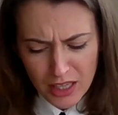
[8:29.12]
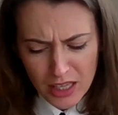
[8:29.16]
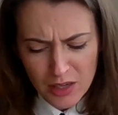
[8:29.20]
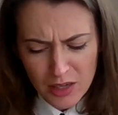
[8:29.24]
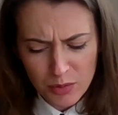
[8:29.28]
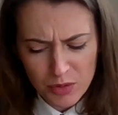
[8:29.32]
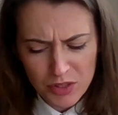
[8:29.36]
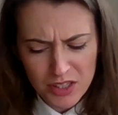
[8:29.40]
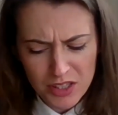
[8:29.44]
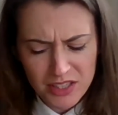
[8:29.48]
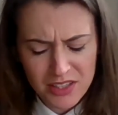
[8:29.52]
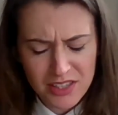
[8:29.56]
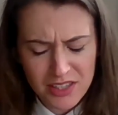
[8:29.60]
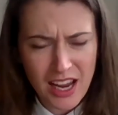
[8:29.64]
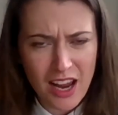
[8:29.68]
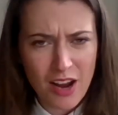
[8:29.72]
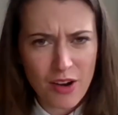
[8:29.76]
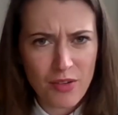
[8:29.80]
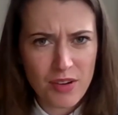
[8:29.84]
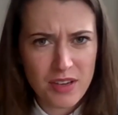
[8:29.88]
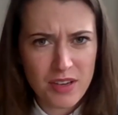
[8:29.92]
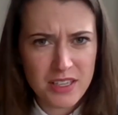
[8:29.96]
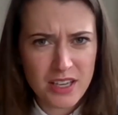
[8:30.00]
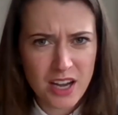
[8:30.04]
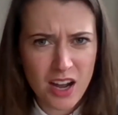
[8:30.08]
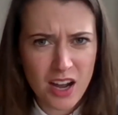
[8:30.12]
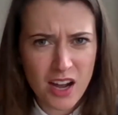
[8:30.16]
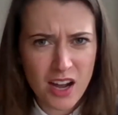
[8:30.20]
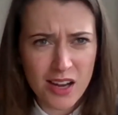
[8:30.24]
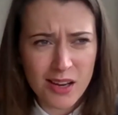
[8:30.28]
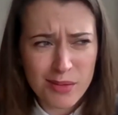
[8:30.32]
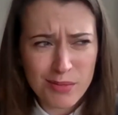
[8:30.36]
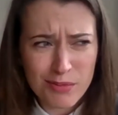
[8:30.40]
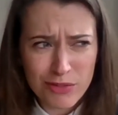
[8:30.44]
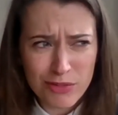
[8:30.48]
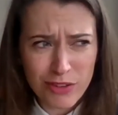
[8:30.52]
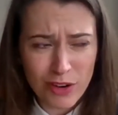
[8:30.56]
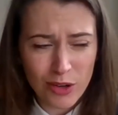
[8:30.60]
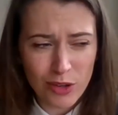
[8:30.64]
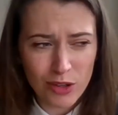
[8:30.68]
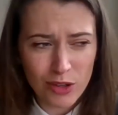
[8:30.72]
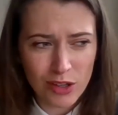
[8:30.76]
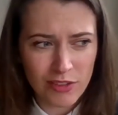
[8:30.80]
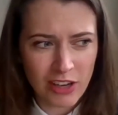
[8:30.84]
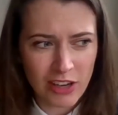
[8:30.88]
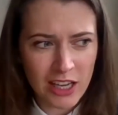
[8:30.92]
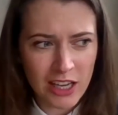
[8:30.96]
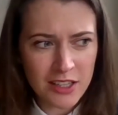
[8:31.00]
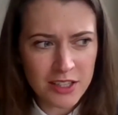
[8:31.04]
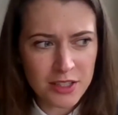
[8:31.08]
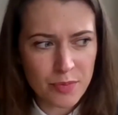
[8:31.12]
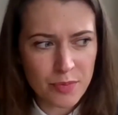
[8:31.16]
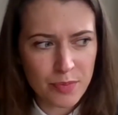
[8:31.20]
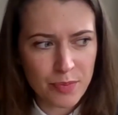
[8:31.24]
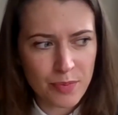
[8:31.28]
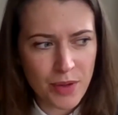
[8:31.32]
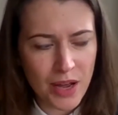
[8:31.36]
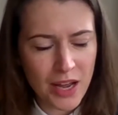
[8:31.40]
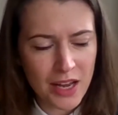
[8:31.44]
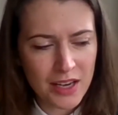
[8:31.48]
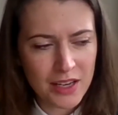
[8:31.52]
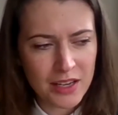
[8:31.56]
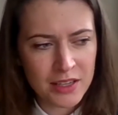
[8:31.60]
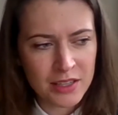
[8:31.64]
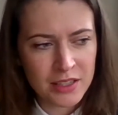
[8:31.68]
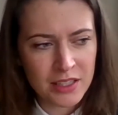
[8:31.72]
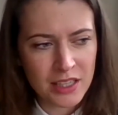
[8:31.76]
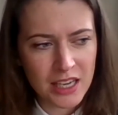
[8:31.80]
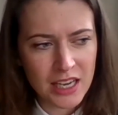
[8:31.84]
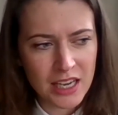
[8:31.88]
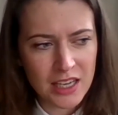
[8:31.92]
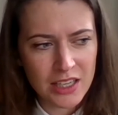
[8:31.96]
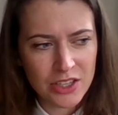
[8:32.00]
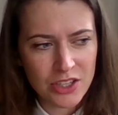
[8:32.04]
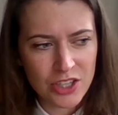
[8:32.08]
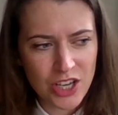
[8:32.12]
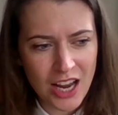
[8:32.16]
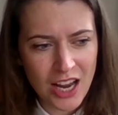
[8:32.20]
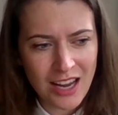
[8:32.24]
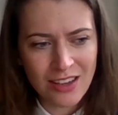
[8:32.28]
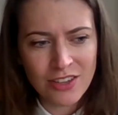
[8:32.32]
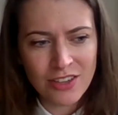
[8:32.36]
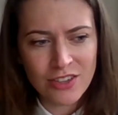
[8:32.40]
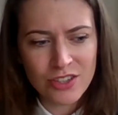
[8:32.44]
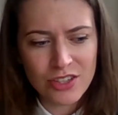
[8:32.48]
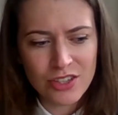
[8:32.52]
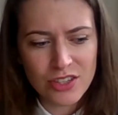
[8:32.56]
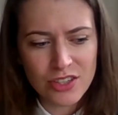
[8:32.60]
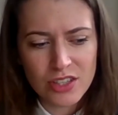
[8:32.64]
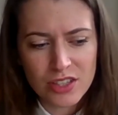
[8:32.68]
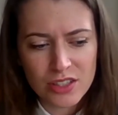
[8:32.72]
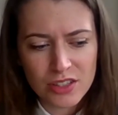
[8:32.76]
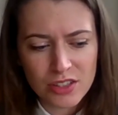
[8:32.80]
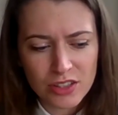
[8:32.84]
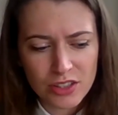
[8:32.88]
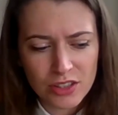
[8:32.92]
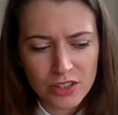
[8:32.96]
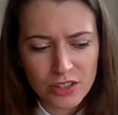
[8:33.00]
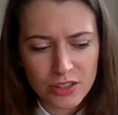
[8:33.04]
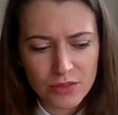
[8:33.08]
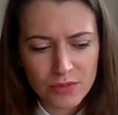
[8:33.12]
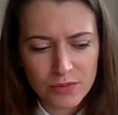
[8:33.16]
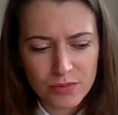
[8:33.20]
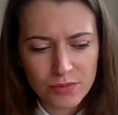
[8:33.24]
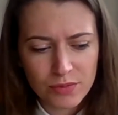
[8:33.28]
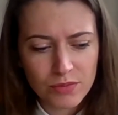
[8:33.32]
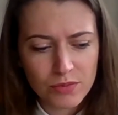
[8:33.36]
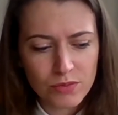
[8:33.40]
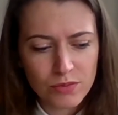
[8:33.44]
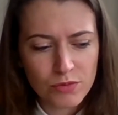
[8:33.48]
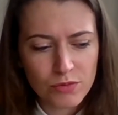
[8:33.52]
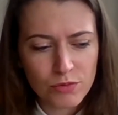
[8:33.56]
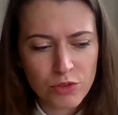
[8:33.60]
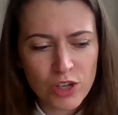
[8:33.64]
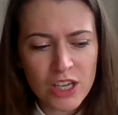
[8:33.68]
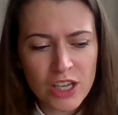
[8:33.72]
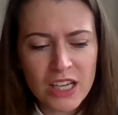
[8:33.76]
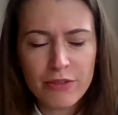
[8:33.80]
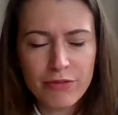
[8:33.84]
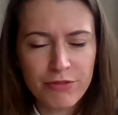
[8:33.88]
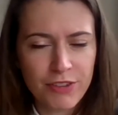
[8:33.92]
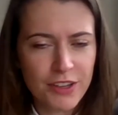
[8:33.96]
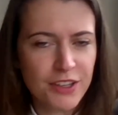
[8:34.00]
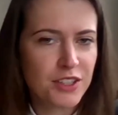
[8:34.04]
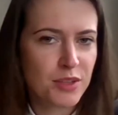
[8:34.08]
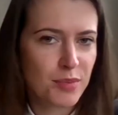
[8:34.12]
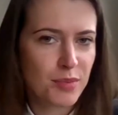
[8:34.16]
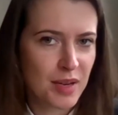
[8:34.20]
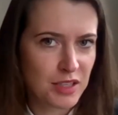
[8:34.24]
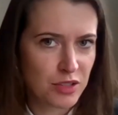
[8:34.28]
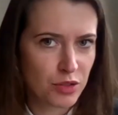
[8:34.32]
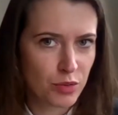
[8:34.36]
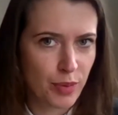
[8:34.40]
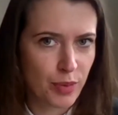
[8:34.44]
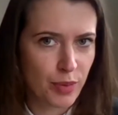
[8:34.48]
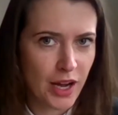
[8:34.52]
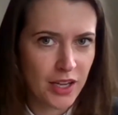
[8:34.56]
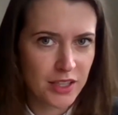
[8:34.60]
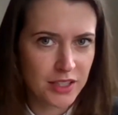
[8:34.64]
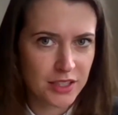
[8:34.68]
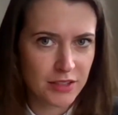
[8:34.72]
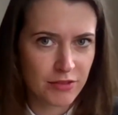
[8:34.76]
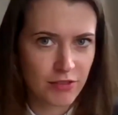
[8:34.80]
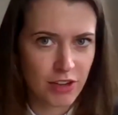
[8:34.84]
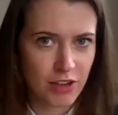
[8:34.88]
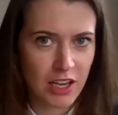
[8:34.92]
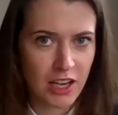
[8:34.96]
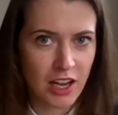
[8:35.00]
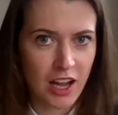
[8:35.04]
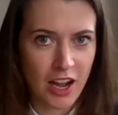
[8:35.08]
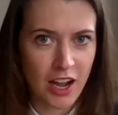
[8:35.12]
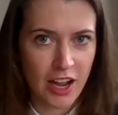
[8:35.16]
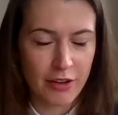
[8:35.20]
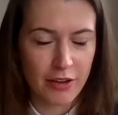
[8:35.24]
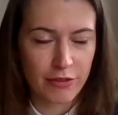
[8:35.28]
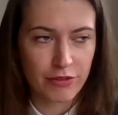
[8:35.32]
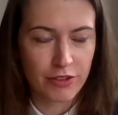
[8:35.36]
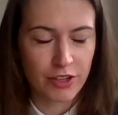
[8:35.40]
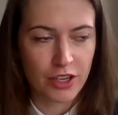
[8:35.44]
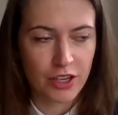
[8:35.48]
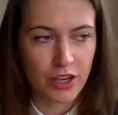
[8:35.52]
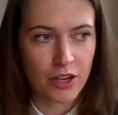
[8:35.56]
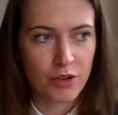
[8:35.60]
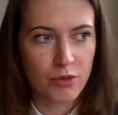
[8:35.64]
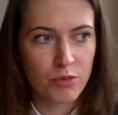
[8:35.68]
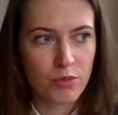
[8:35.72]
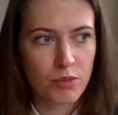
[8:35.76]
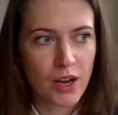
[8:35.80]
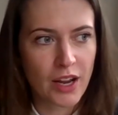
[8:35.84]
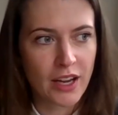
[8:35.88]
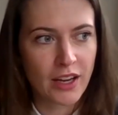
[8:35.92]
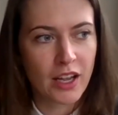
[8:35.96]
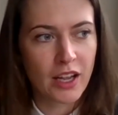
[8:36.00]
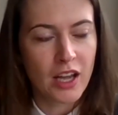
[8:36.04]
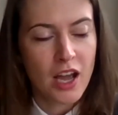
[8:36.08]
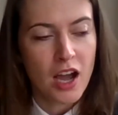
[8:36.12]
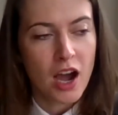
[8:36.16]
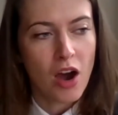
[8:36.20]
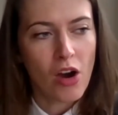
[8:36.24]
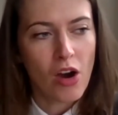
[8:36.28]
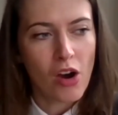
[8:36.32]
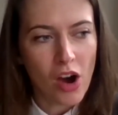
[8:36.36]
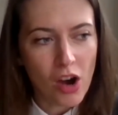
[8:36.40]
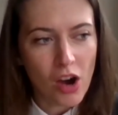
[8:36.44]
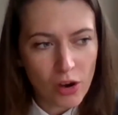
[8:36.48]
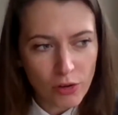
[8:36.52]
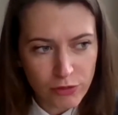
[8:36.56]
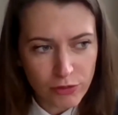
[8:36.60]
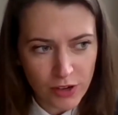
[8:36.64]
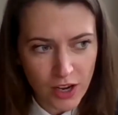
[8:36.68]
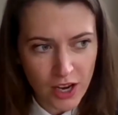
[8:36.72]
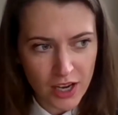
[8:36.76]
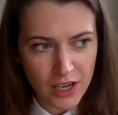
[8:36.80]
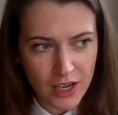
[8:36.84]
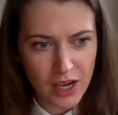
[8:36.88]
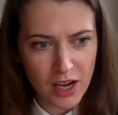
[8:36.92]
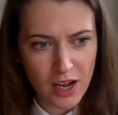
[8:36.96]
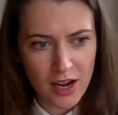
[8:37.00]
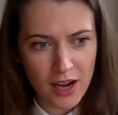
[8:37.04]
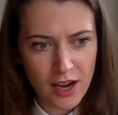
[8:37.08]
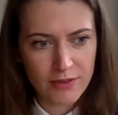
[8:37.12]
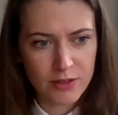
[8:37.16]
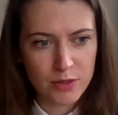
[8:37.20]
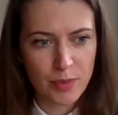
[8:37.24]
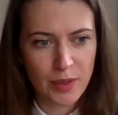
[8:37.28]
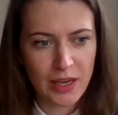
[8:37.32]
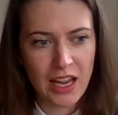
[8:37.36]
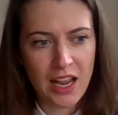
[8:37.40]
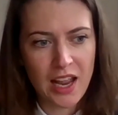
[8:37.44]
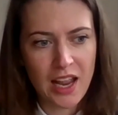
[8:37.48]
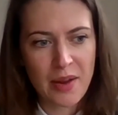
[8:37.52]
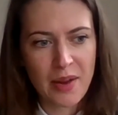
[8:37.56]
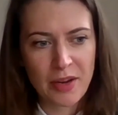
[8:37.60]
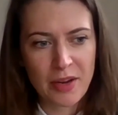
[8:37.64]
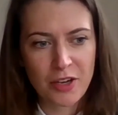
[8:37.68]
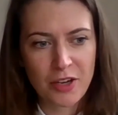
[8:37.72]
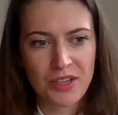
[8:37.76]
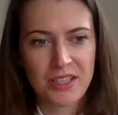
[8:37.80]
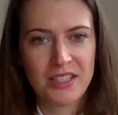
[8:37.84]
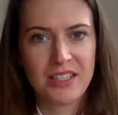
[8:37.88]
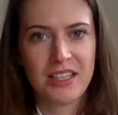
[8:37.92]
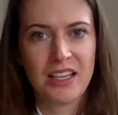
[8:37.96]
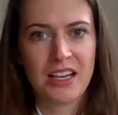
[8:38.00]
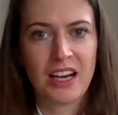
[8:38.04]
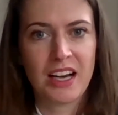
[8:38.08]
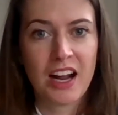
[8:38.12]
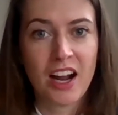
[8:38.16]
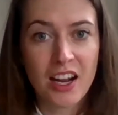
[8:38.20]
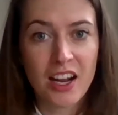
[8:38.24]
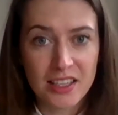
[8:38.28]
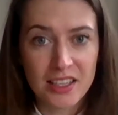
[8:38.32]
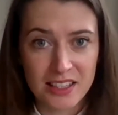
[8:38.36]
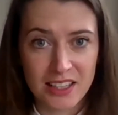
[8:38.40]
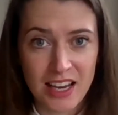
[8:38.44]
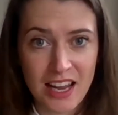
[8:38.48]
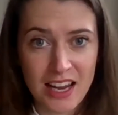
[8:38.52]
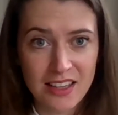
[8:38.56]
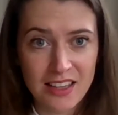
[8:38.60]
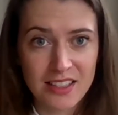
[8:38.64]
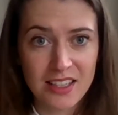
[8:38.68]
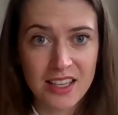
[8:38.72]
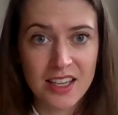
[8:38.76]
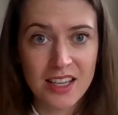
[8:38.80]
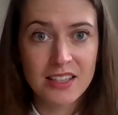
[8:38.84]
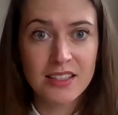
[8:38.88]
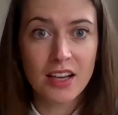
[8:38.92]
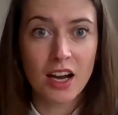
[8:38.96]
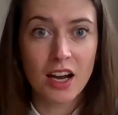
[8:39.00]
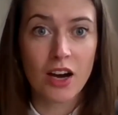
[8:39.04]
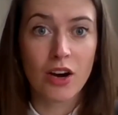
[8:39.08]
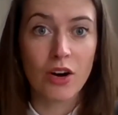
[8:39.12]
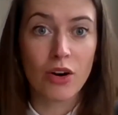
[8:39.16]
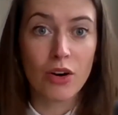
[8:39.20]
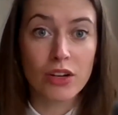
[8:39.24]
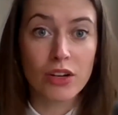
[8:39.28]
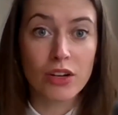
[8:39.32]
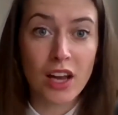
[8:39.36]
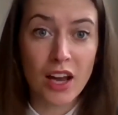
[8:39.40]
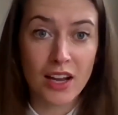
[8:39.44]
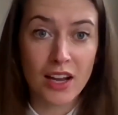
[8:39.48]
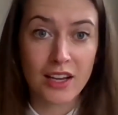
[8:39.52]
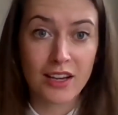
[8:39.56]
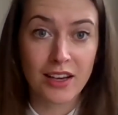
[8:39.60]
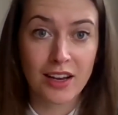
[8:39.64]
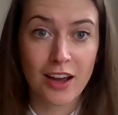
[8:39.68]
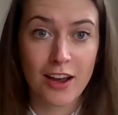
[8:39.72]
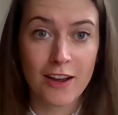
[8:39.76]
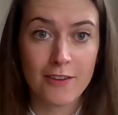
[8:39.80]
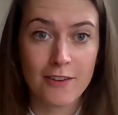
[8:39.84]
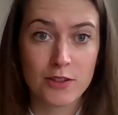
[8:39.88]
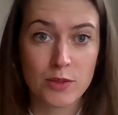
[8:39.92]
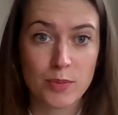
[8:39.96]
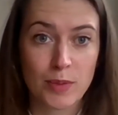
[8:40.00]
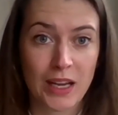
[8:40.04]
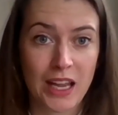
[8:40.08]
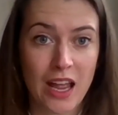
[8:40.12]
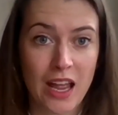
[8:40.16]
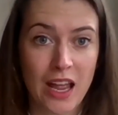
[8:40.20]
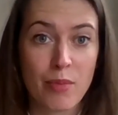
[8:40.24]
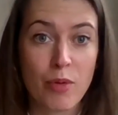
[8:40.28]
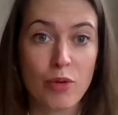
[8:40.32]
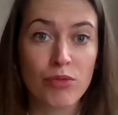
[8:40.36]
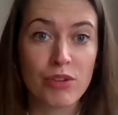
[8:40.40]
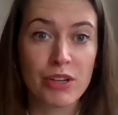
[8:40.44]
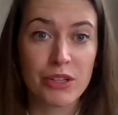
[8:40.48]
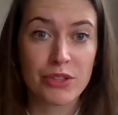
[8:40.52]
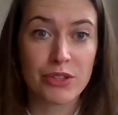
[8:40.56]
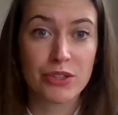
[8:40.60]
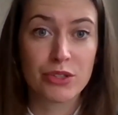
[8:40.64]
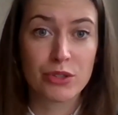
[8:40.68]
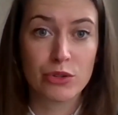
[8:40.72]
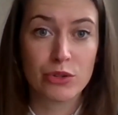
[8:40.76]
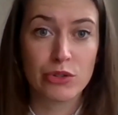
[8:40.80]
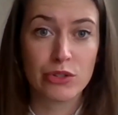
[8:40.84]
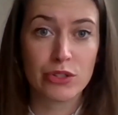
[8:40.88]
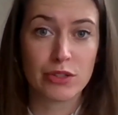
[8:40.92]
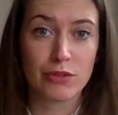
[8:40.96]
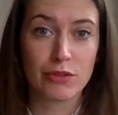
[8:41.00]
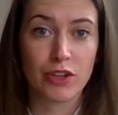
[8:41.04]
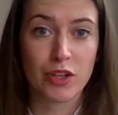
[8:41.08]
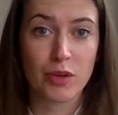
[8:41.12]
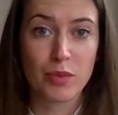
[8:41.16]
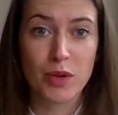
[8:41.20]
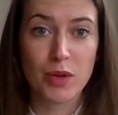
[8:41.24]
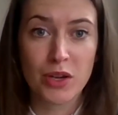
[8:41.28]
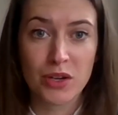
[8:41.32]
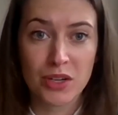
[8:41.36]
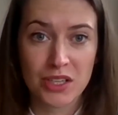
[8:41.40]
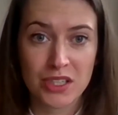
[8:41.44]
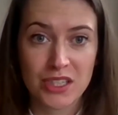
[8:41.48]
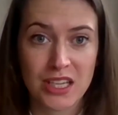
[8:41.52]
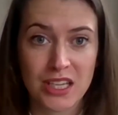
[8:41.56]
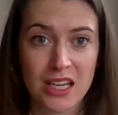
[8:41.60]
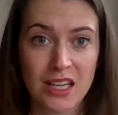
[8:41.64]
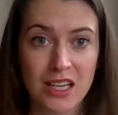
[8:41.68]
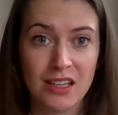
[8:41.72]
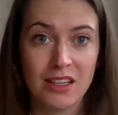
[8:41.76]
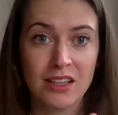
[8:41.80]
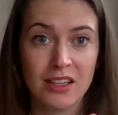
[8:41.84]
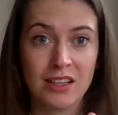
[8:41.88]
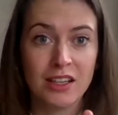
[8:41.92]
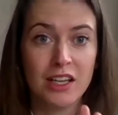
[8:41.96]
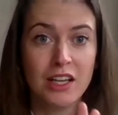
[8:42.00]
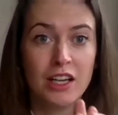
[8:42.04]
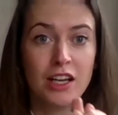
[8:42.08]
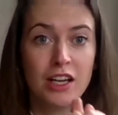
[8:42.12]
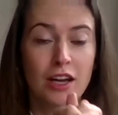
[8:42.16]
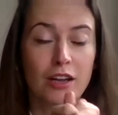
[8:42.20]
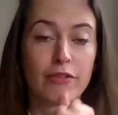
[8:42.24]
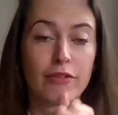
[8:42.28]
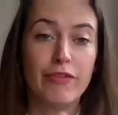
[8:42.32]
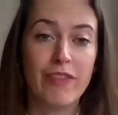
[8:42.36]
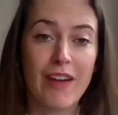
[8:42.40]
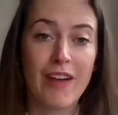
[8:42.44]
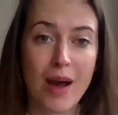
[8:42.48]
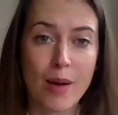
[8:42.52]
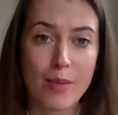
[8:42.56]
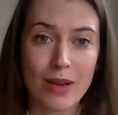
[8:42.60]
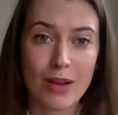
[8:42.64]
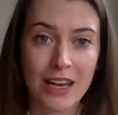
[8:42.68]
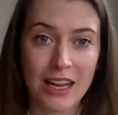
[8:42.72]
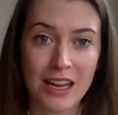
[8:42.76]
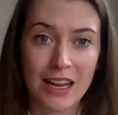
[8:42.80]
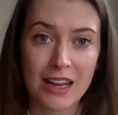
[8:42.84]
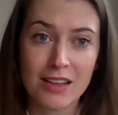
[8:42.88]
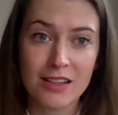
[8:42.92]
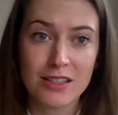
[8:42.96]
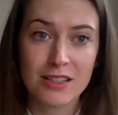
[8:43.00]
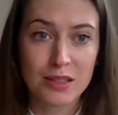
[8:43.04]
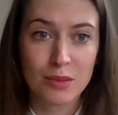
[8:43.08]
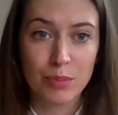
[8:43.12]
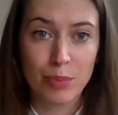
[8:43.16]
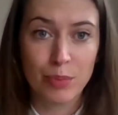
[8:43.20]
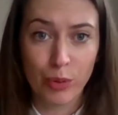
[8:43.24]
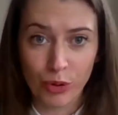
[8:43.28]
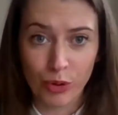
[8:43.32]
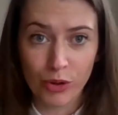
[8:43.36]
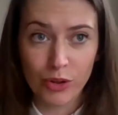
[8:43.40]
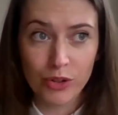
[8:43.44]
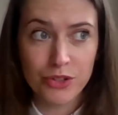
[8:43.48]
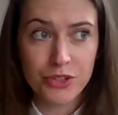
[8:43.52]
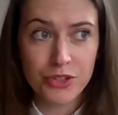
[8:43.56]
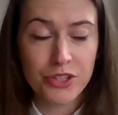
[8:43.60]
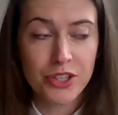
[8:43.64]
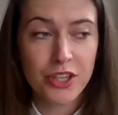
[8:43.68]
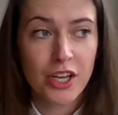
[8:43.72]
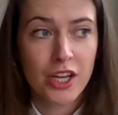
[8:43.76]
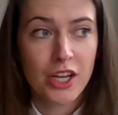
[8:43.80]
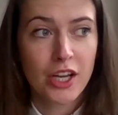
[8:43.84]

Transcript: it was a scary time for all of us, and it changed really fundamental parts of our life. Like, our offline lives became increasingly isolated. Our online lives became a real source of community and family and support.